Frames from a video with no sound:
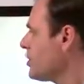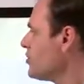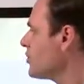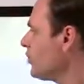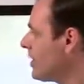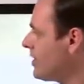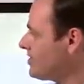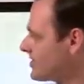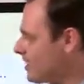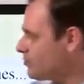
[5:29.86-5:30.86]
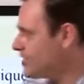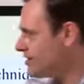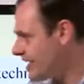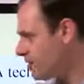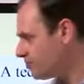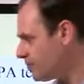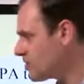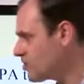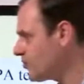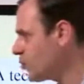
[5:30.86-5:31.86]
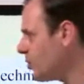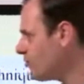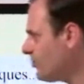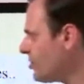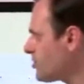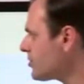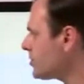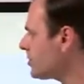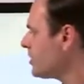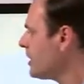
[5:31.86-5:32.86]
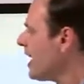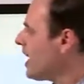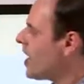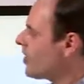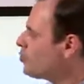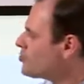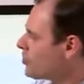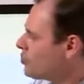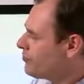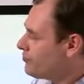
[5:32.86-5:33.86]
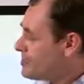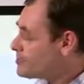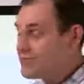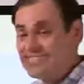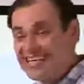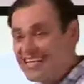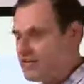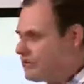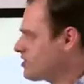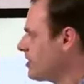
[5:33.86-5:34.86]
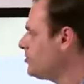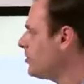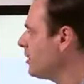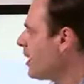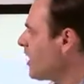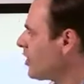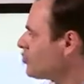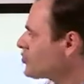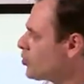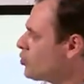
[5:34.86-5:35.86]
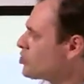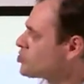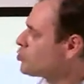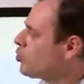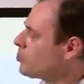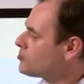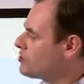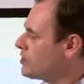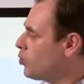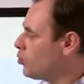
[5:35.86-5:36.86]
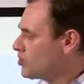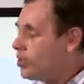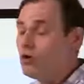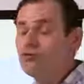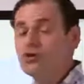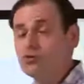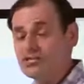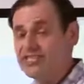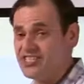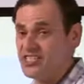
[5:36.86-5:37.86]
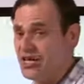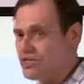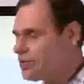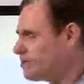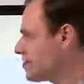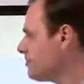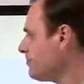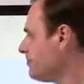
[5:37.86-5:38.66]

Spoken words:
So here it's counting down because of the word reversed. I also, for this particular example, I also swapped the order of those list items.